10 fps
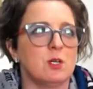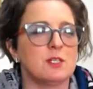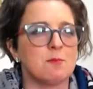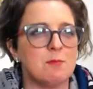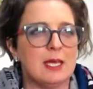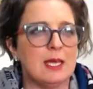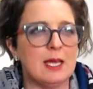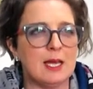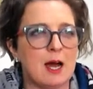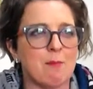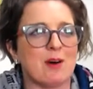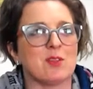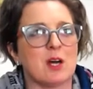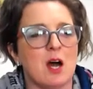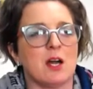to me about
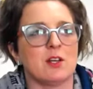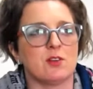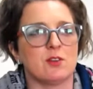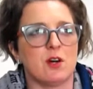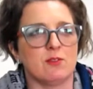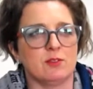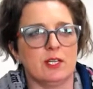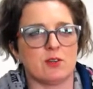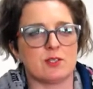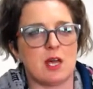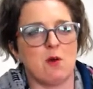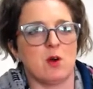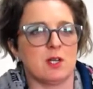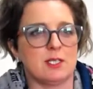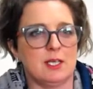the kind of leaders I
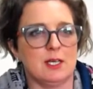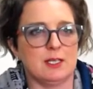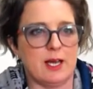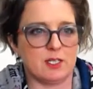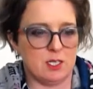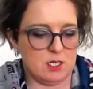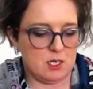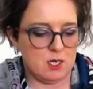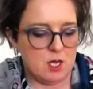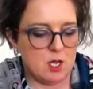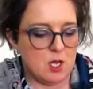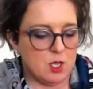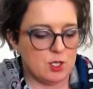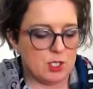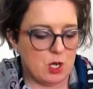want to see elected.
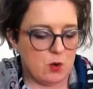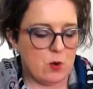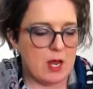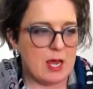So